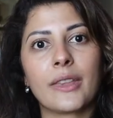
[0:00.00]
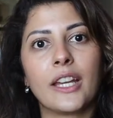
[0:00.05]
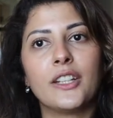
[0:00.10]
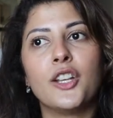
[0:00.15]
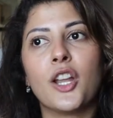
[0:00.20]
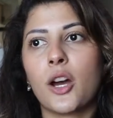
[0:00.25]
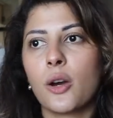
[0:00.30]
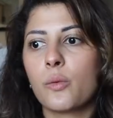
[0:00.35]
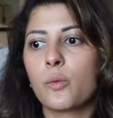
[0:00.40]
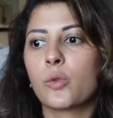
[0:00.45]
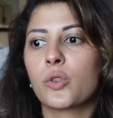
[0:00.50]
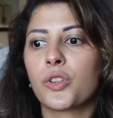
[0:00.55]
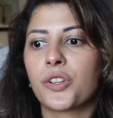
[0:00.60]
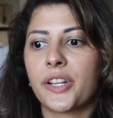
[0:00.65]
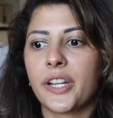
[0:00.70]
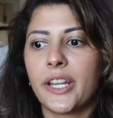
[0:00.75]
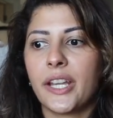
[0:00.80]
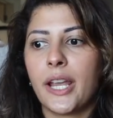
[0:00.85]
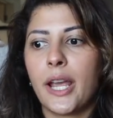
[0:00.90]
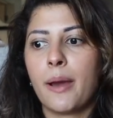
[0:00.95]
not
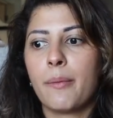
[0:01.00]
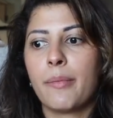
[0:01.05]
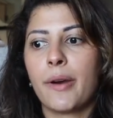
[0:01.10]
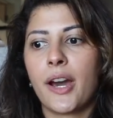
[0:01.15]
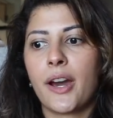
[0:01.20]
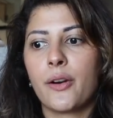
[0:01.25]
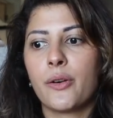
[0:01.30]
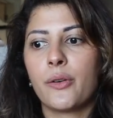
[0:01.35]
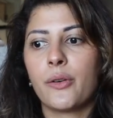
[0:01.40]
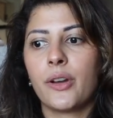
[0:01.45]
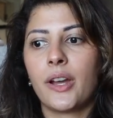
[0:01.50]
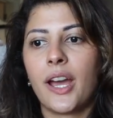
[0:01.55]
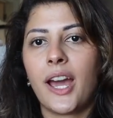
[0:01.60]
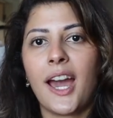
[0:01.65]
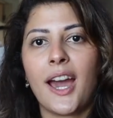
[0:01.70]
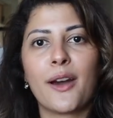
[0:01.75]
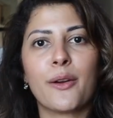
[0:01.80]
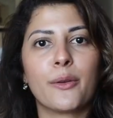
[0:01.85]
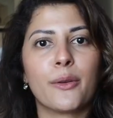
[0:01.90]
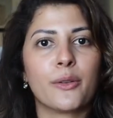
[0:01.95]
worry about
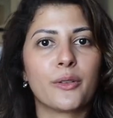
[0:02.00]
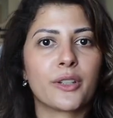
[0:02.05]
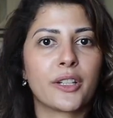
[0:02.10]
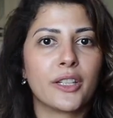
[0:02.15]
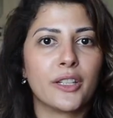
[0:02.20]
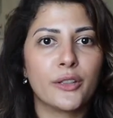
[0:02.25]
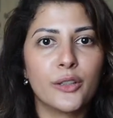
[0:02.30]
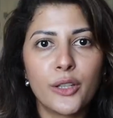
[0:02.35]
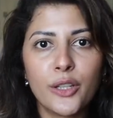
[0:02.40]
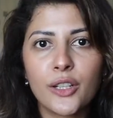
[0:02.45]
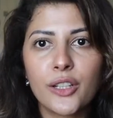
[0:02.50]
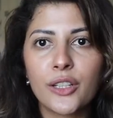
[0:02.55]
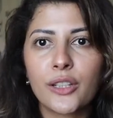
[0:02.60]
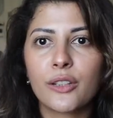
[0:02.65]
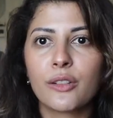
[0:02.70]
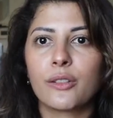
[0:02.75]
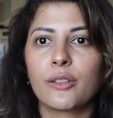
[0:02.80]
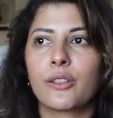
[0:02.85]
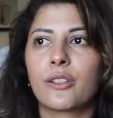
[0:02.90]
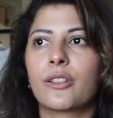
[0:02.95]
how you're gonna
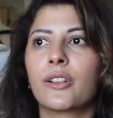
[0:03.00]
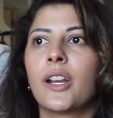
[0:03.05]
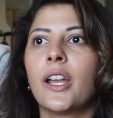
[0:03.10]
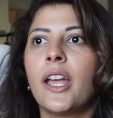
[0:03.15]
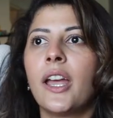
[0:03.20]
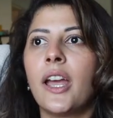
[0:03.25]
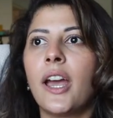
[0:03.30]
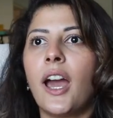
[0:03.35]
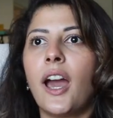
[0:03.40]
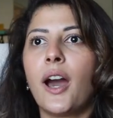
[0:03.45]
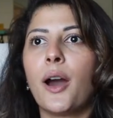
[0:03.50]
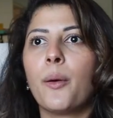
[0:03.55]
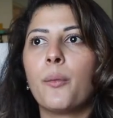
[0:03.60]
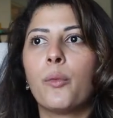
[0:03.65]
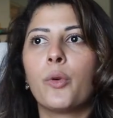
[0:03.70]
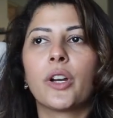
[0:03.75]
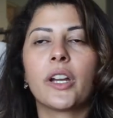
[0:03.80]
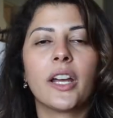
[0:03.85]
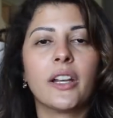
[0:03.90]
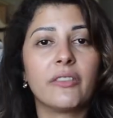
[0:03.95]
look or
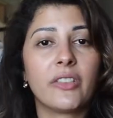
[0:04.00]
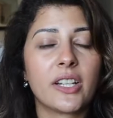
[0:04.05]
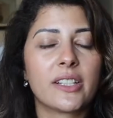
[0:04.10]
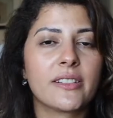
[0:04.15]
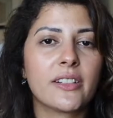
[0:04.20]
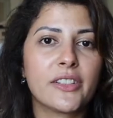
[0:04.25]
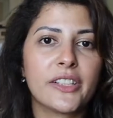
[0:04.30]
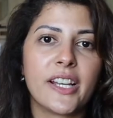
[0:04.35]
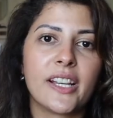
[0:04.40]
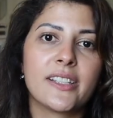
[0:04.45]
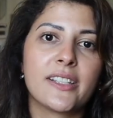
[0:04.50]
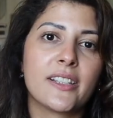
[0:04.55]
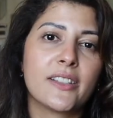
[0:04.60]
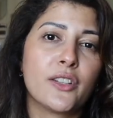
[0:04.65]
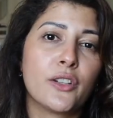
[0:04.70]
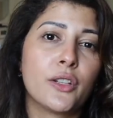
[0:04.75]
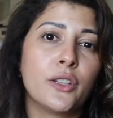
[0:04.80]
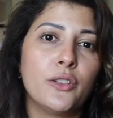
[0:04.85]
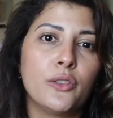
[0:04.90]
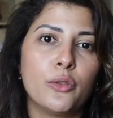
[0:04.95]
um, what kind of
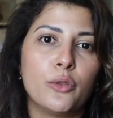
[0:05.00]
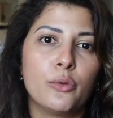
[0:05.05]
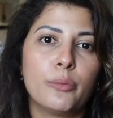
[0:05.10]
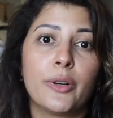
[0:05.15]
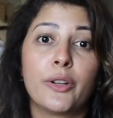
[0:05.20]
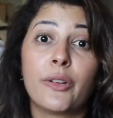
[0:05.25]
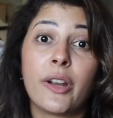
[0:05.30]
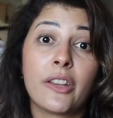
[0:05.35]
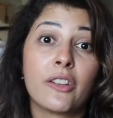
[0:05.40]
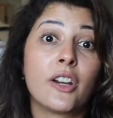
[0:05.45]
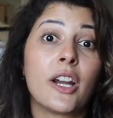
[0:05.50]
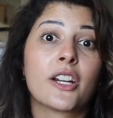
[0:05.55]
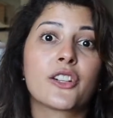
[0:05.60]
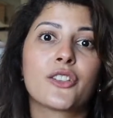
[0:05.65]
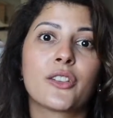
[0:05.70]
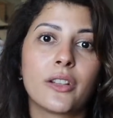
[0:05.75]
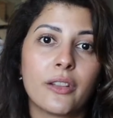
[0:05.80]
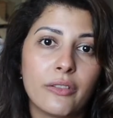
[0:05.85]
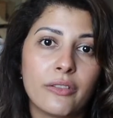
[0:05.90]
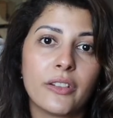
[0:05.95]
exercises you can do but rather
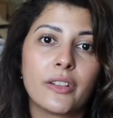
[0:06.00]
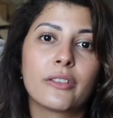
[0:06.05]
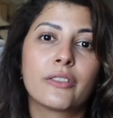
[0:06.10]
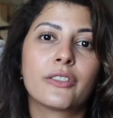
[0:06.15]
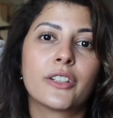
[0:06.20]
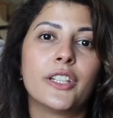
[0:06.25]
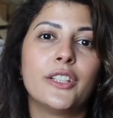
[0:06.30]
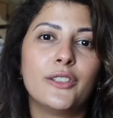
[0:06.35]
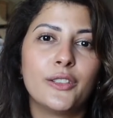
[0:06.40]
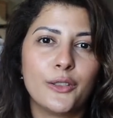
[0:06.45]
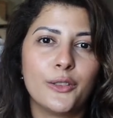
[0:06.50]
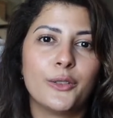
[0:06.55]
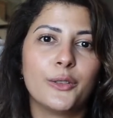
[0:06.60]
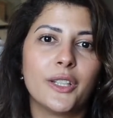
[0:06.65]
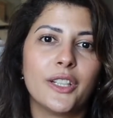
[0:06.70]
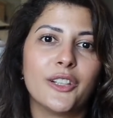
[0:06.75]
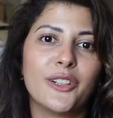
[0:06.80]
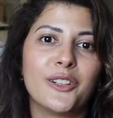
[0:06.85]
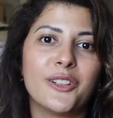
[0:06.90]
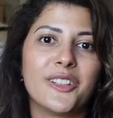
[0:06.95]
actually feel free to do
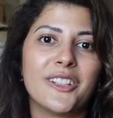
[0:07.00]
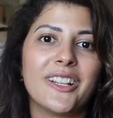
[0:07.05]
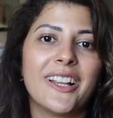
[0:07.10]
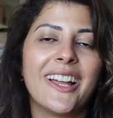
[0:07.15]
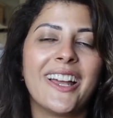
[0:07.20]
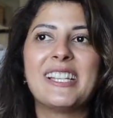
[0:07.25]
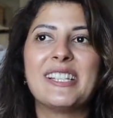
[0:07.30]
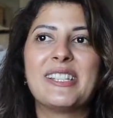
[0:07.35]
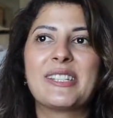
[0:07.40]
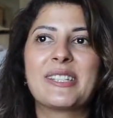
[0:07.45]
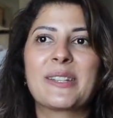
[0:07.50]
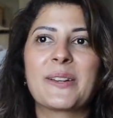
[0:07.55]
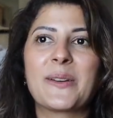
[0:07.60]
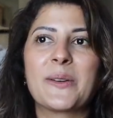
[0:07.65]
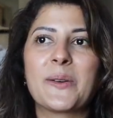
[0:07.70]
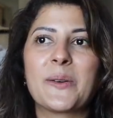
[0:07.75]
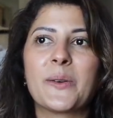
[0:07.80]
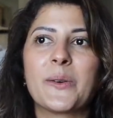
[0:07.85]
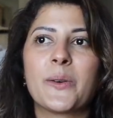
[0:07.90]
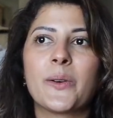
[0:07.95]
it all
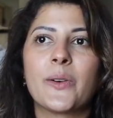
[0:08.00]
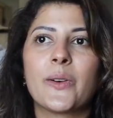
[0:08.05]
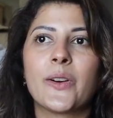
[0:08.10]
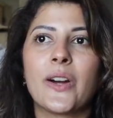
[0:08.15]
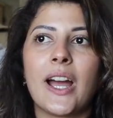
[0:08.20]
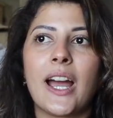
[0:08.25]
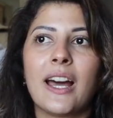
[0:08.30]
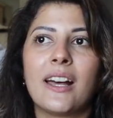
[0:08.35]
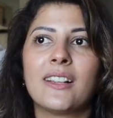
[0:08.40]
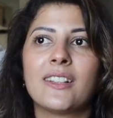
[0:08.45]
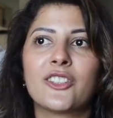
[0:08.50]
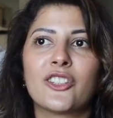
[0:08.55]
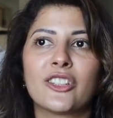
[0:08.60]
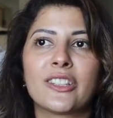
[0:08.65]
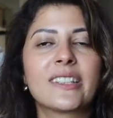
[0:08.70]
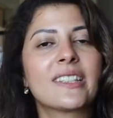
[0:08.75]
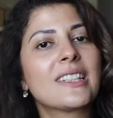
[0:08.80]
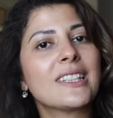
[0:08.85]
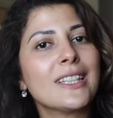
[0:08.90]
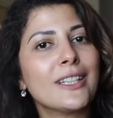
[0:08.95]
so I'll
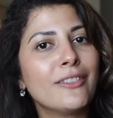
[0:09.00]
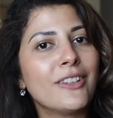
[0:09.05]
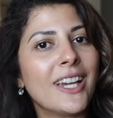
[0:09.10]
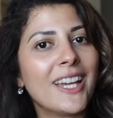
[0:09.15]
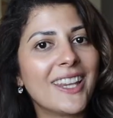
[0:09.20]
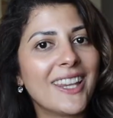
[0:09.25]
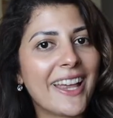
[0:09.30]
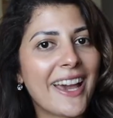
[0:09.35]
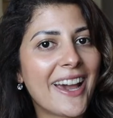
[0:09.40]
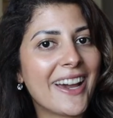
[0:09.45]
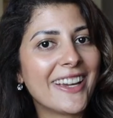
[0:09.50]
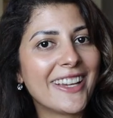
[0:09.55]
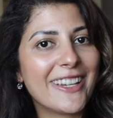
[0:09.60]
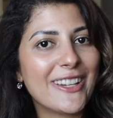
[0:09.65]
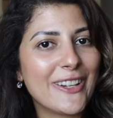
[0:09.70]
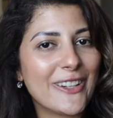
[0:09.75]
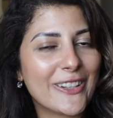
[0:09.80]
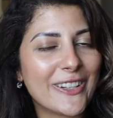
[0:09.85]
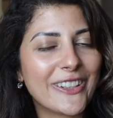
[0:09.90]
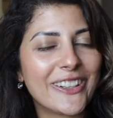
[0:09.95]
just leave it at that
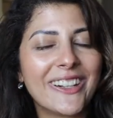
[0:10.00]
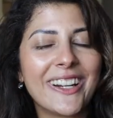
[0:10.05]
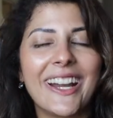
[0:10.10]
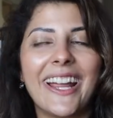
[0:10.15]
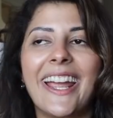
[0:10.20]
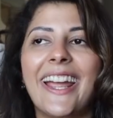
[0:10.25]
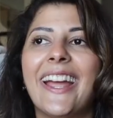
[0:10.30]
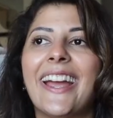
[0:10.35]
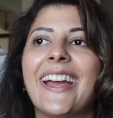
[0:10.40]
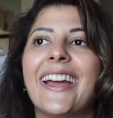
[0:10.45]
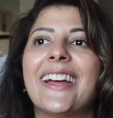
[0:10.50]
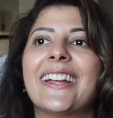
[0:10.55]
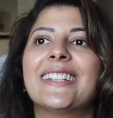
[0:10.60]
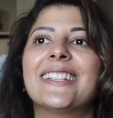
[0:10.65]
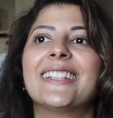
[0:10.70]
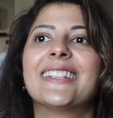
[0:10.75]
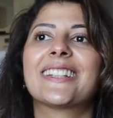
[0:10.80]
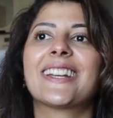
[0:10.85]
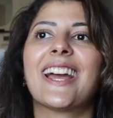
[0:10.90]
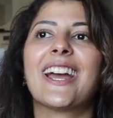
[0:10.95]
here
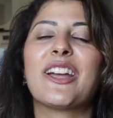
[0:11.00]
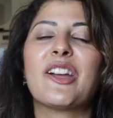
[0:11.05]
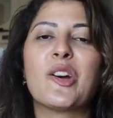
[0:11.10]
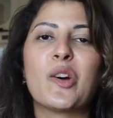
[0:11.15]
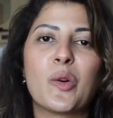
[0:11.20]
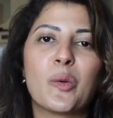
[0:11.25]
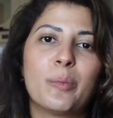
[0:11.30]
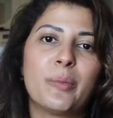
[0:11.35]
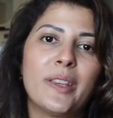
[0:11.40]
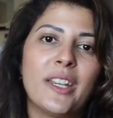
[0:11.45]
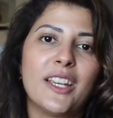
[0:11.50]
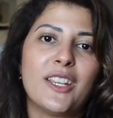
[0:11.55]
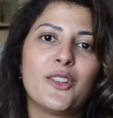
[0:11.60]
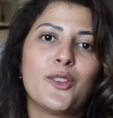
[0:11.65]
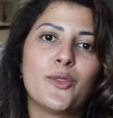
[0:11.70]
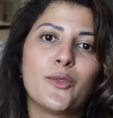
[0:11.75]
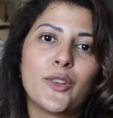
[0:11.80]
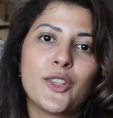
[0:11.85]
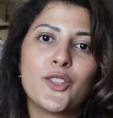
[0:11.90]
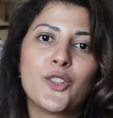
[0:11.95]
and I hope that
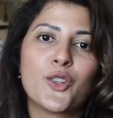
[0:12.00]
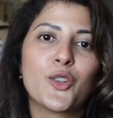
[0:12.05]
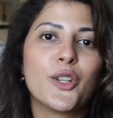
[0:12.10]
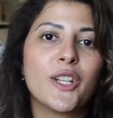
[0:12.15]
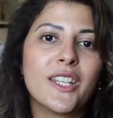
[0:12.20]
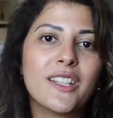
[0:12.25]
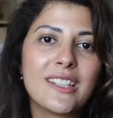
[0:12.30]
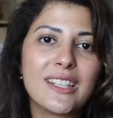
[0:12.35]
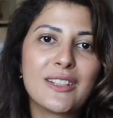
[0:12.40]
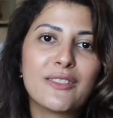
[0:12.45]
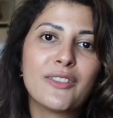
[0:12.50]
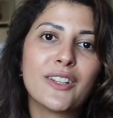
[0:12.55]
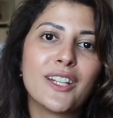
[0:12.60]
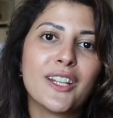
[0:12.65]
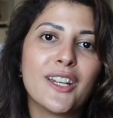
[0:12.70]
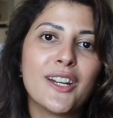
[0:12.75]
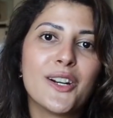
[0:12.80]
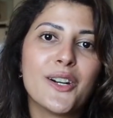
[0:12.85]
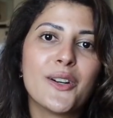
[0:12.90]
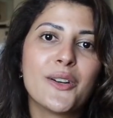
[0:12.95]
you've enjoyed this
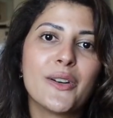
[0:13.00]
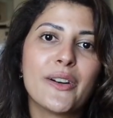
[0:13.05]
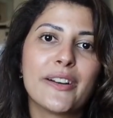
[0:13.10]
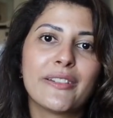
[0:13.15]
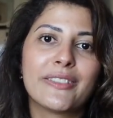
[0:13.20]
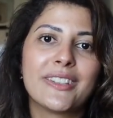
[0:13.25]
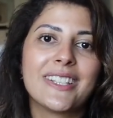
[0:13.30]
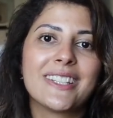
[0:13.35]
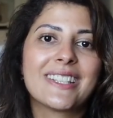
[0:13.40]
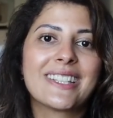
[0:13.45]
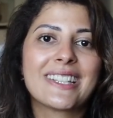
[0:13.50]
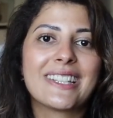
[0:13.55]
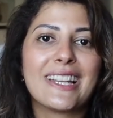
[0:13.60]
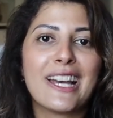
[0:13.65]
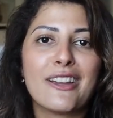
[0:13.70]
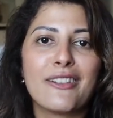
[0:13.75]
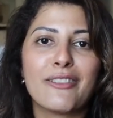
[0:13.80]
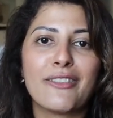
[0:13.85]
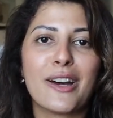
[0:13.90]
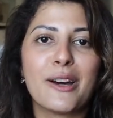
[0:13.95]
video of this
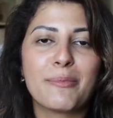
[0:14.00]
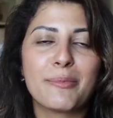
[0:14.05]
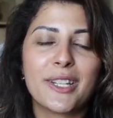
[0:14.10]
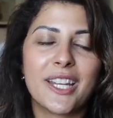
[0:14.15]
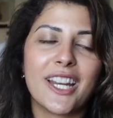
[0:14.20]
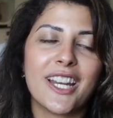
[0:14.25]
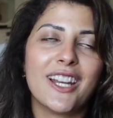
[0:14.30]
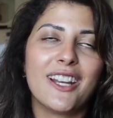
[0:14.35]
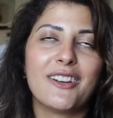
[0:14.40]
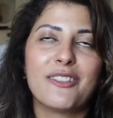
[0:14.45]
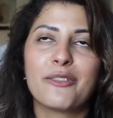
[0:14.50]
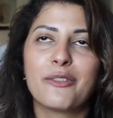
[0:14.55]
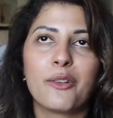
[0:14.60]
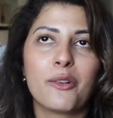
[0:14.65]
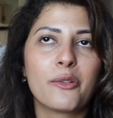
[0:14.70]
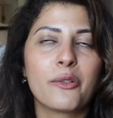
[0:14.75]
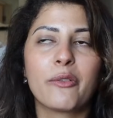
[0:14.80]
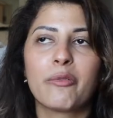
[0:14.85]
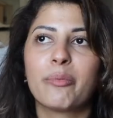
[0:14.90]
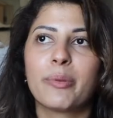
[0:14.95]
life update of
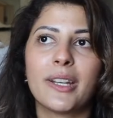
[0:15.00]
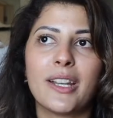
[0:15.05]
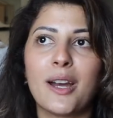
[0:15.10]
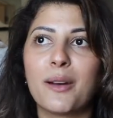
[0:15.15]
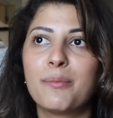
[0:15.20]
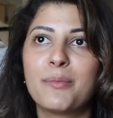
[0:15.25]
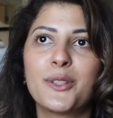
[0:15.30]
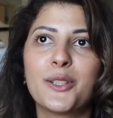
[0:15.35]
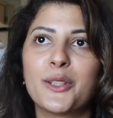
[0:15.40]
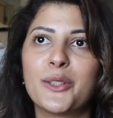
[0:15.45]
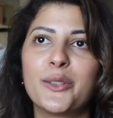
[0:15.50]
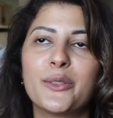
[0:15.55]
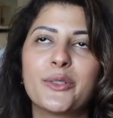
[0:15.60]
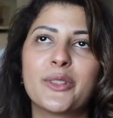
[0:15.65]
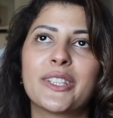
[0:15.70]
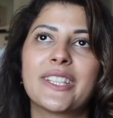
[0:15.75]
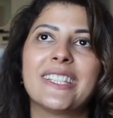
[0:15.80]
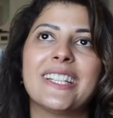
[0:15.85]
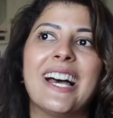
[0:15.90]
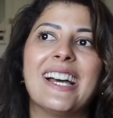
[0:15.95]
what we've been up to
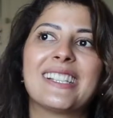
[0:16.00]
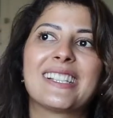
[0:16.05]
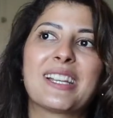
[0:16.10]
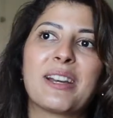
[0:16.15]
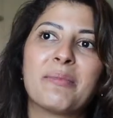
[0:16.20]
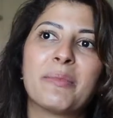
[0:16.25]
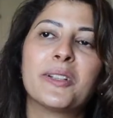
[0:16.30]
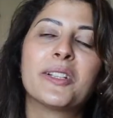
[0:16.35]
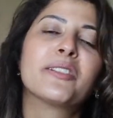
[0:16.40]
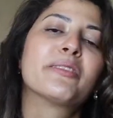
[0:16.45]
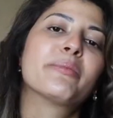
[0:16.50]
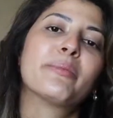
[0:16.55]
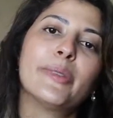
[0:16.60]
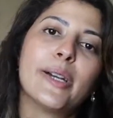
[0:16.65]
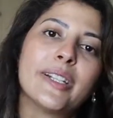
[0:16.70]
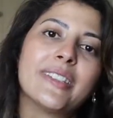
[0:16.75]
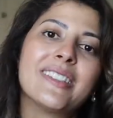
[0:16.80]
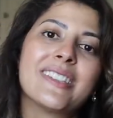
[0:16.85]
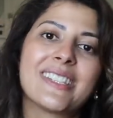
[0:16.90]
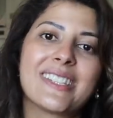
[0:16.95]
for the last couple of
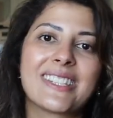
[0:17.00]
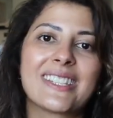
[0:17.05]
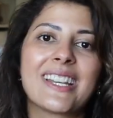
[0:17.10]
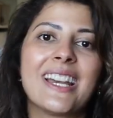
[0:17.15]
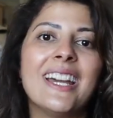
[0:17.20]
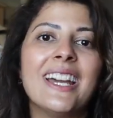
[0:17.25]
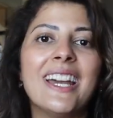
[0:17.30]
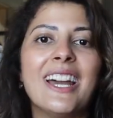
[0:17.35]
months